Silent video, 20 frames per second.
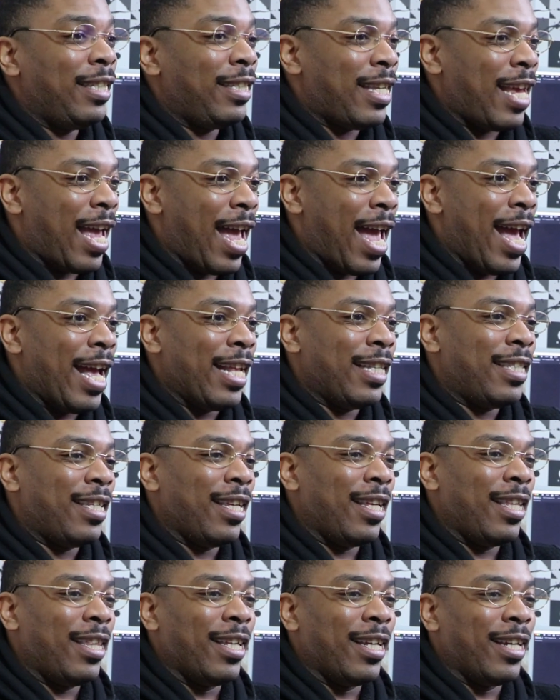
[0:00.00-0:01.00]
to add
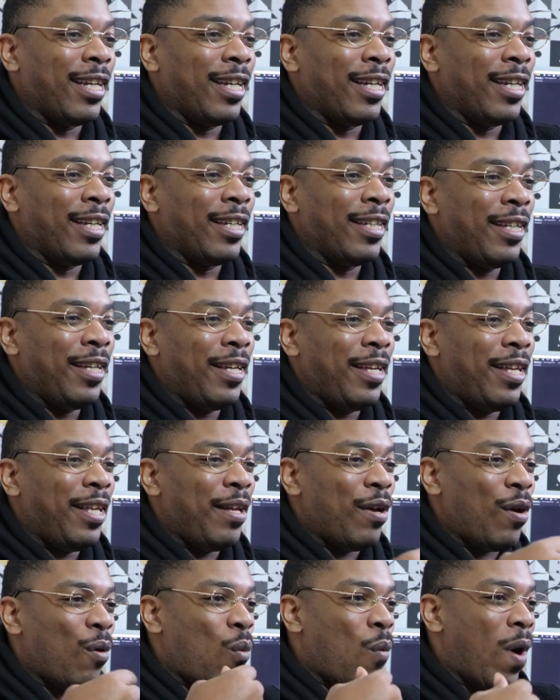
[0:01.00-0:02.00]
to the
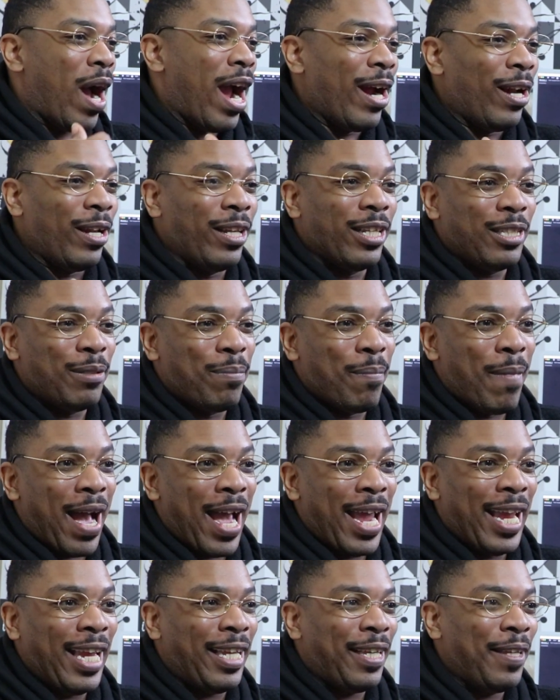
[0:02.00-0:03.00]
wireless
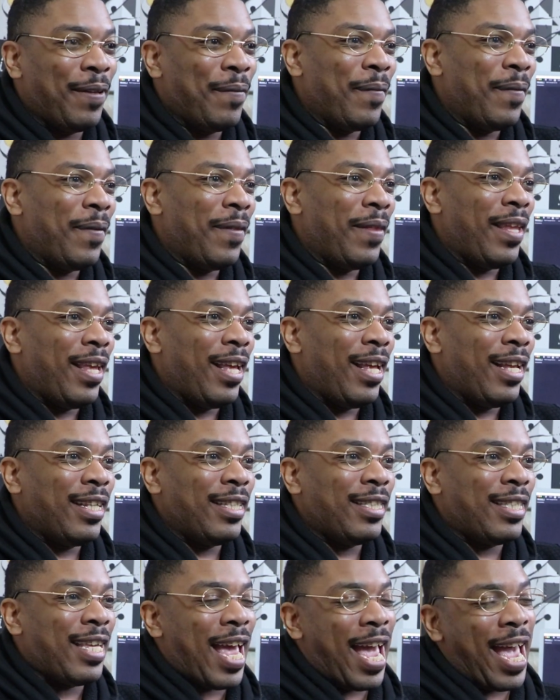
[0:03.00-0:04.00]
mic,
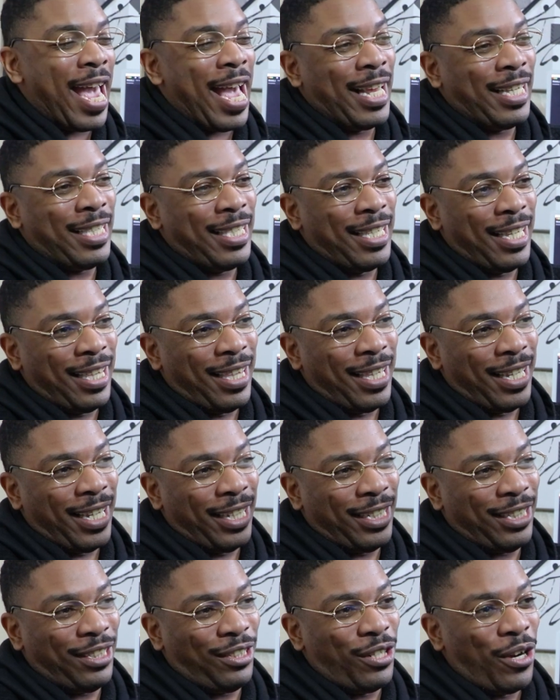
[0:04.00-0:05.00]
to add to the
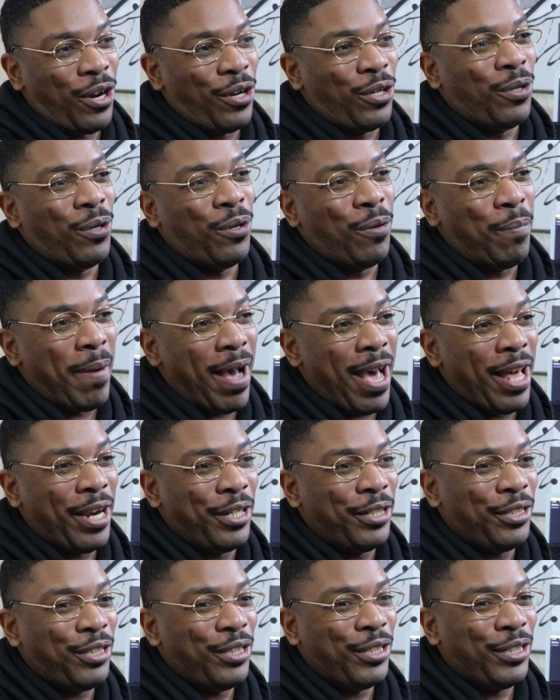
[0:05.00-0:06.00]
external
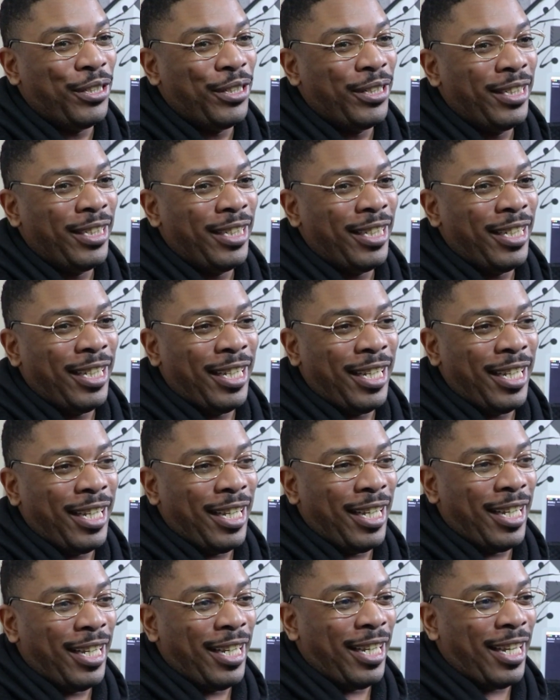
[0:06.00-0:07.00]
monitor,
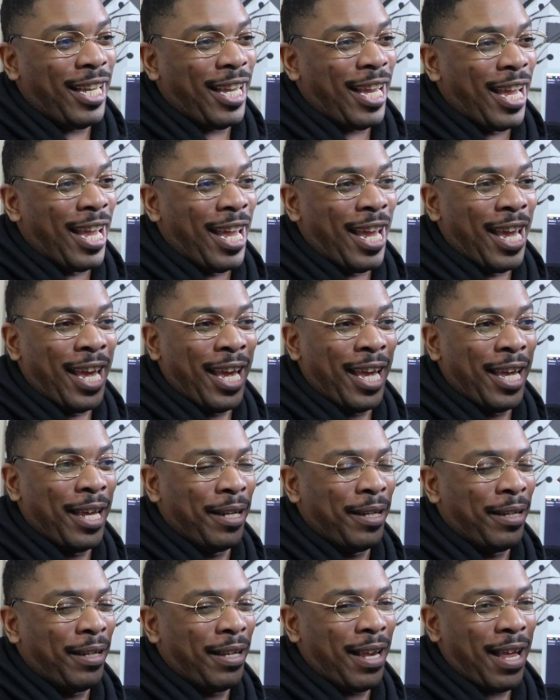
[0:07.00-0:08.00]

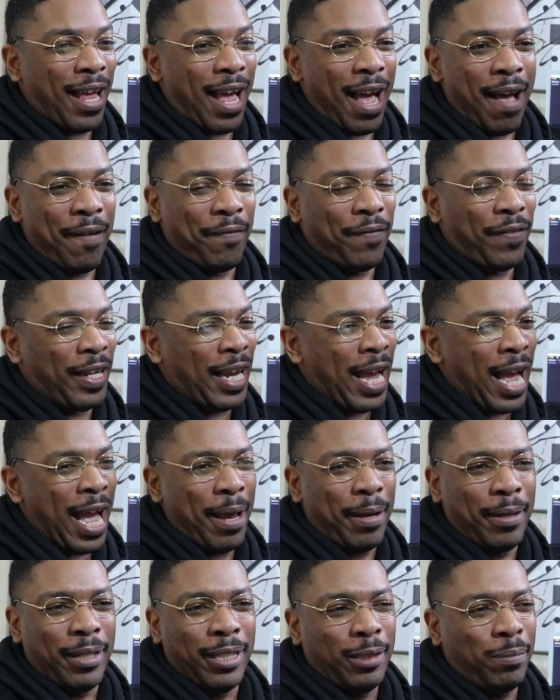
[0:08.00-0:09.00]
and I
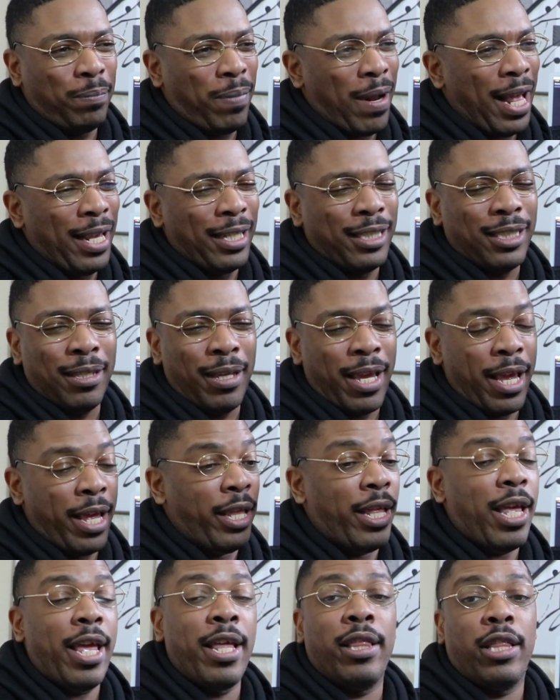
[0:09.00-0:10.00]
forgot, it's probably some,
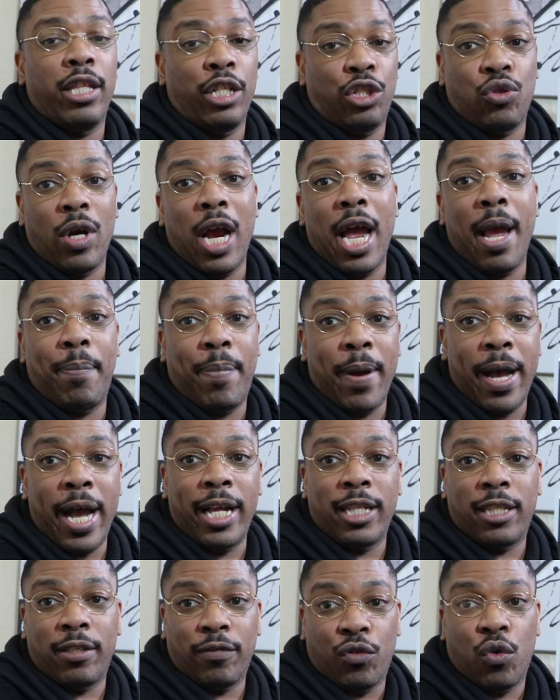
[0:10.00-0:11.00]
and the
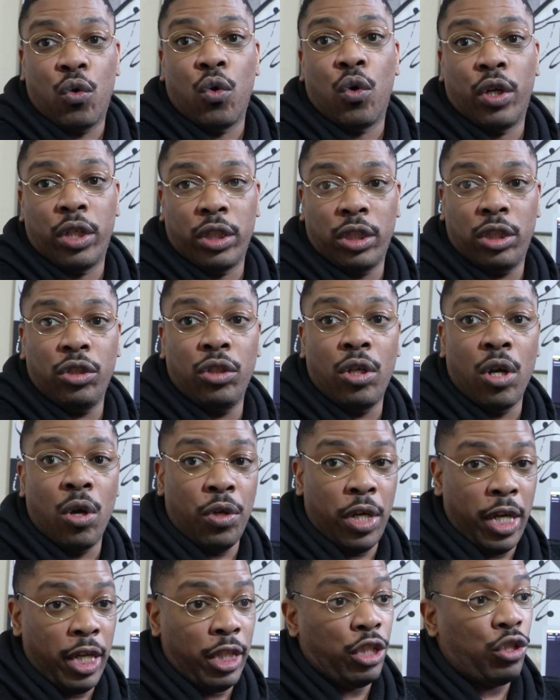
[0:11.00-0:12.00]
tripods, of course. You're
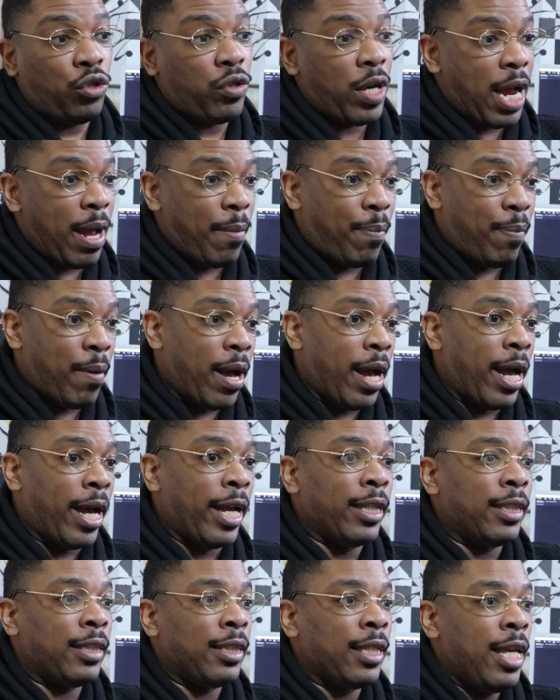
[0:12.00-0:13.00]
going to need the
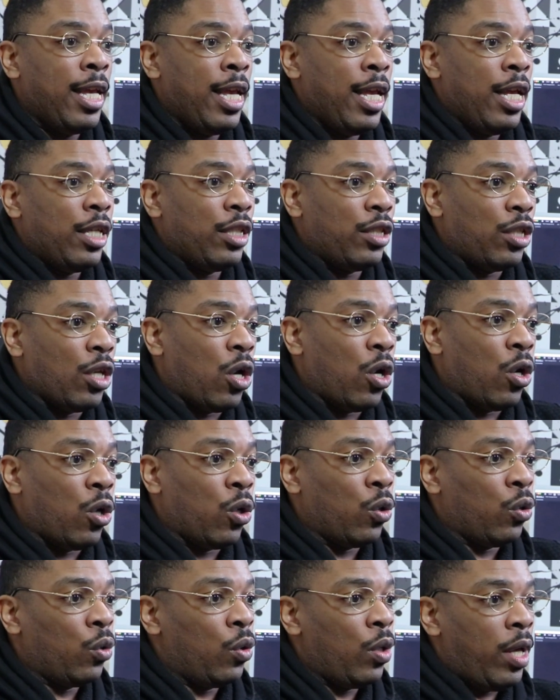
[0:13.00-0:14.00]
tripods.
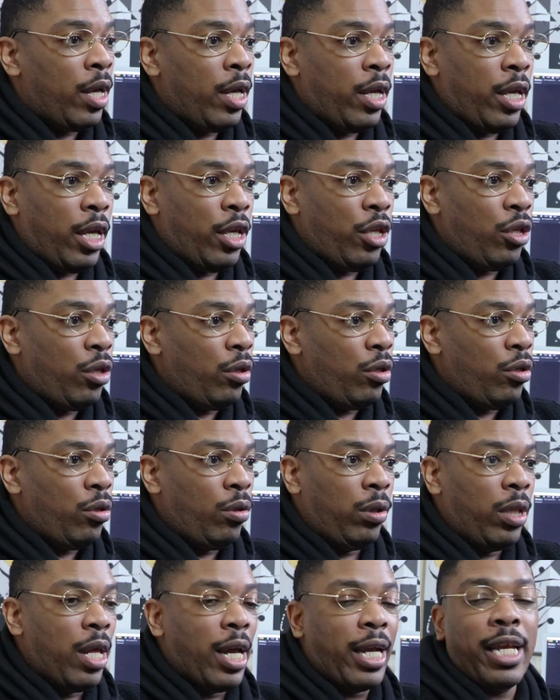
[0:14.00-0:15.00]
So
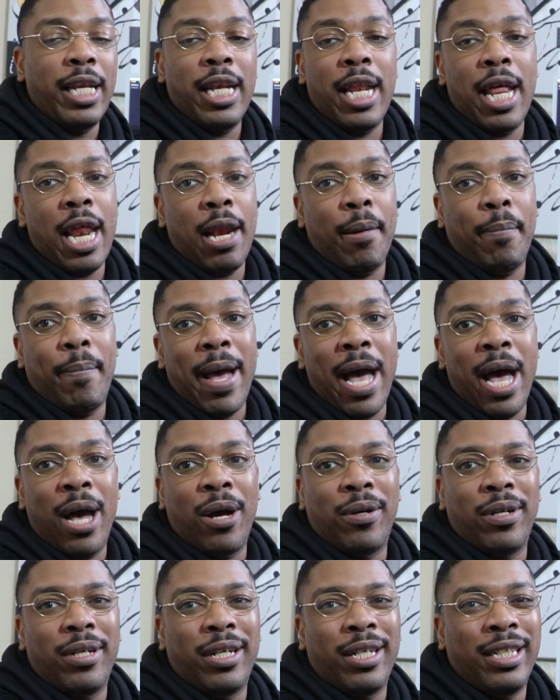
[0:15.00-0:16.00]
you're looking at
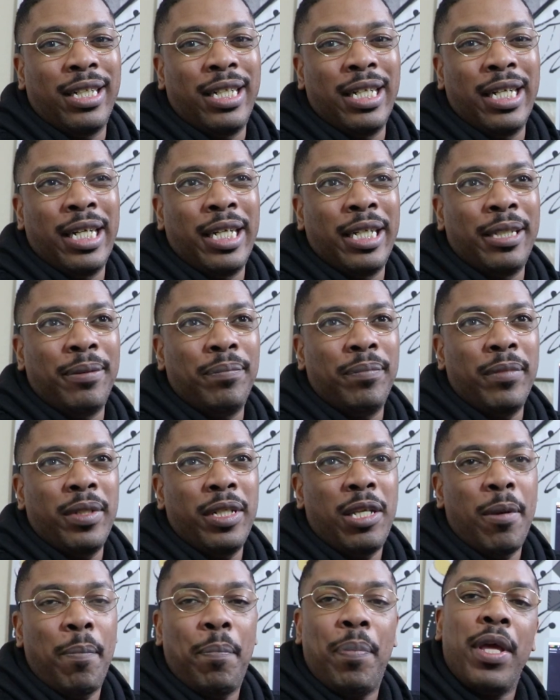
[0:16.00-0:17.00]
about a good,
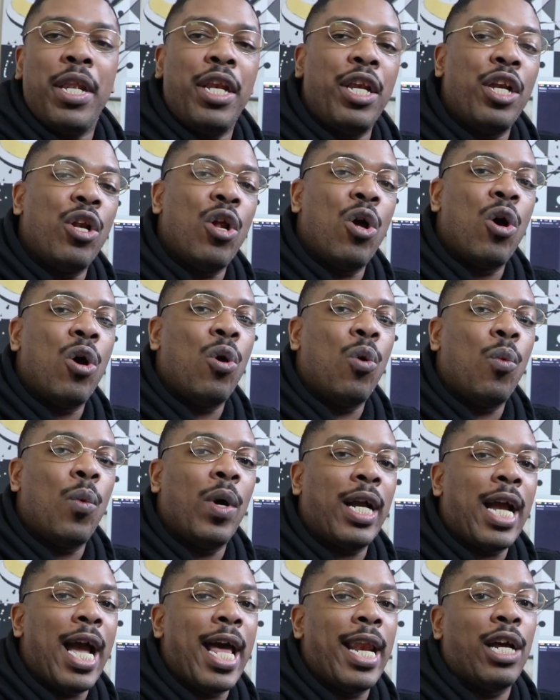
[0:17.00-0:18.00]
depending on
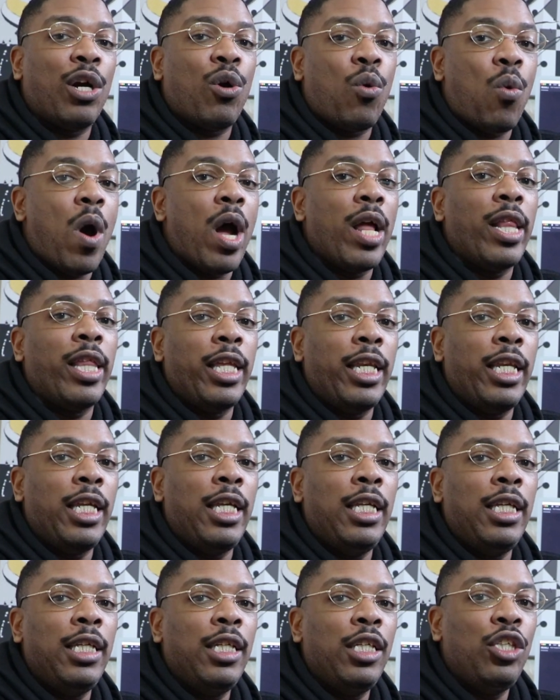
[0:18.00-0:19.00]
what kind of
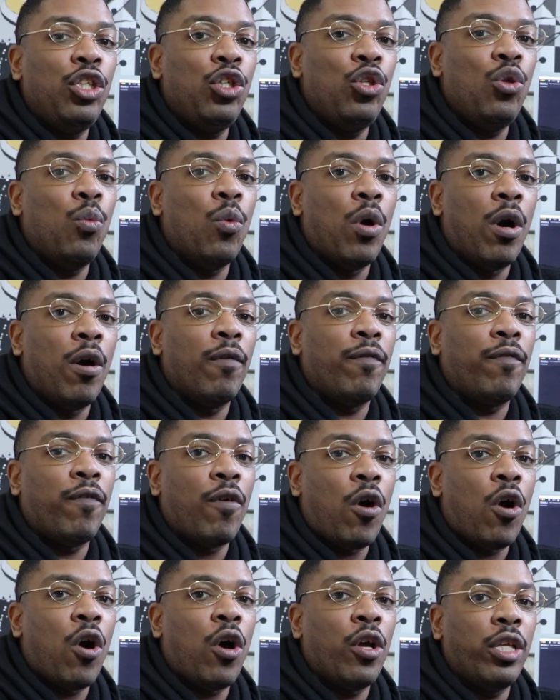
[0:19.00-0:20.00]
quality you want for
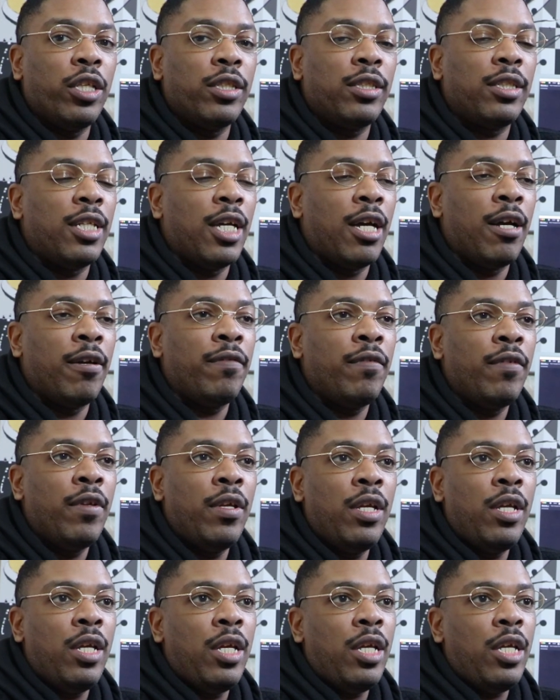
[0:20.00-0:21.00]
all your stuff,
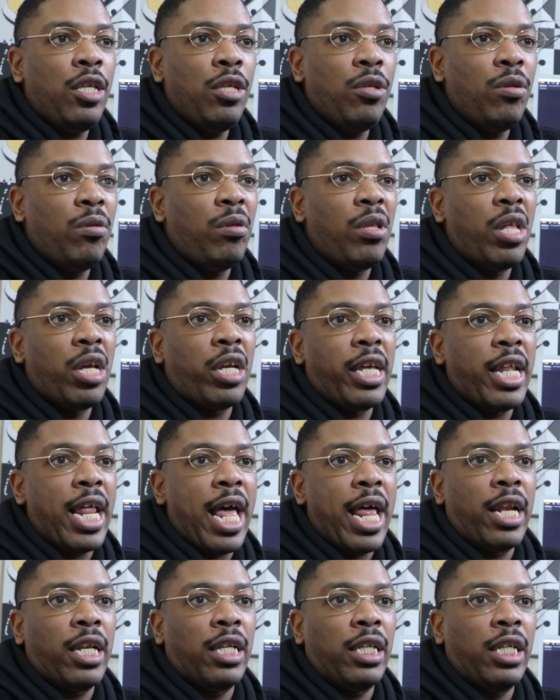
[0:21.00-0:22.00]
you're looking
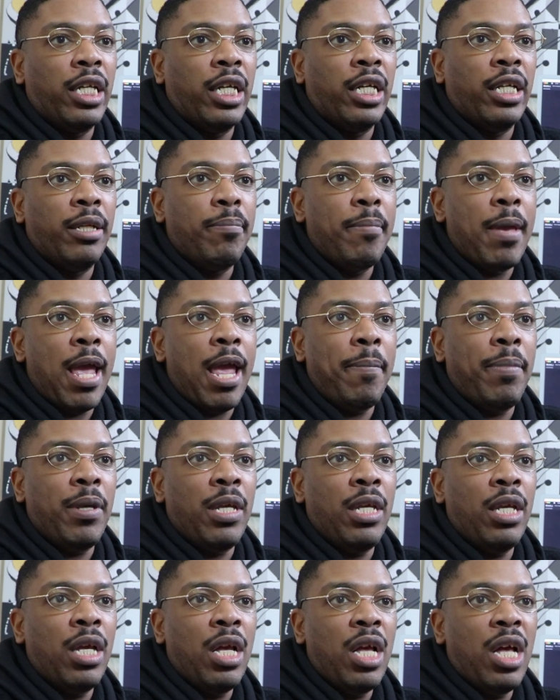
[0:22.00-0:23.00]
at a good,
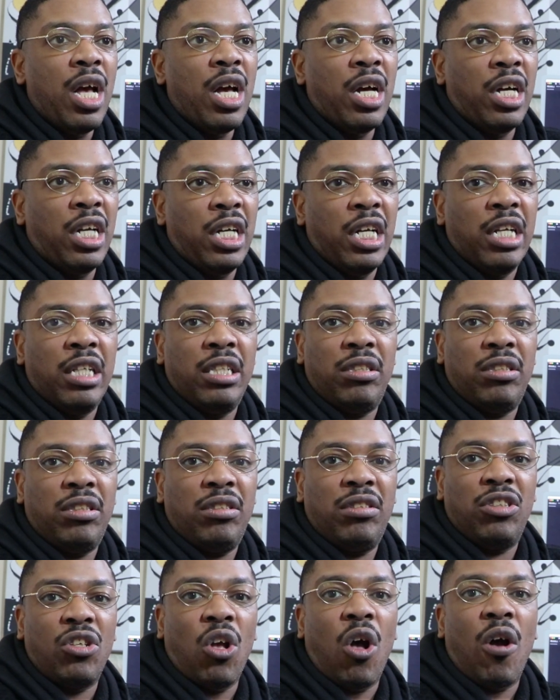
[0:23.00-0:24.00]
maybe a good
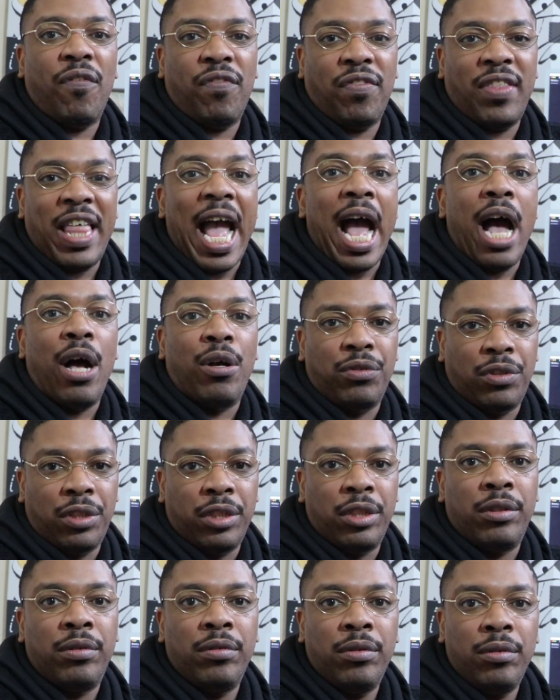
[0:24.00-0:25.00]
soft
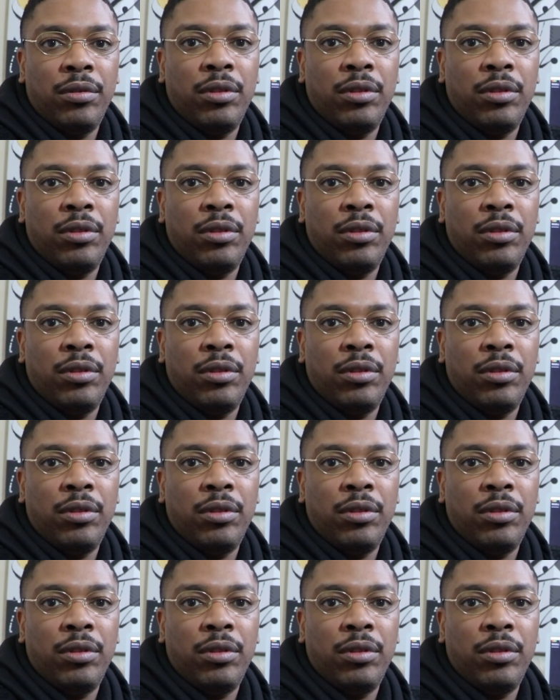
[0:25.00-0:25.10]
1,000.